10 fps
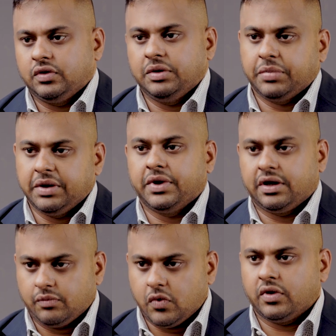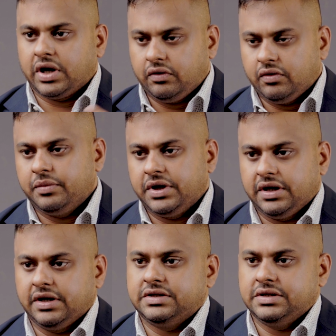to implement more renewable
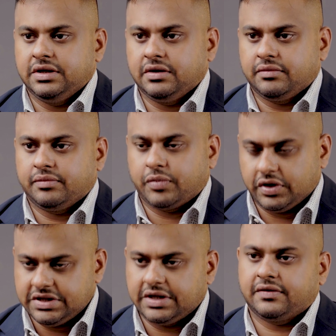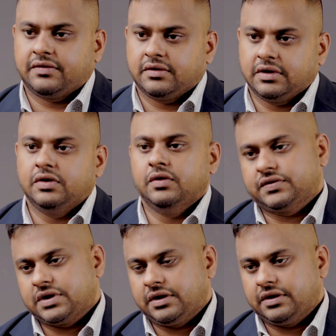energy projects in
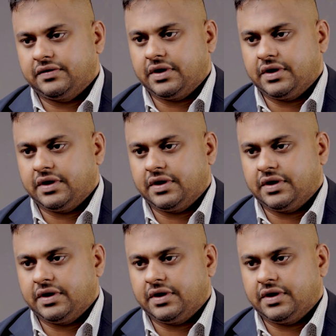those countries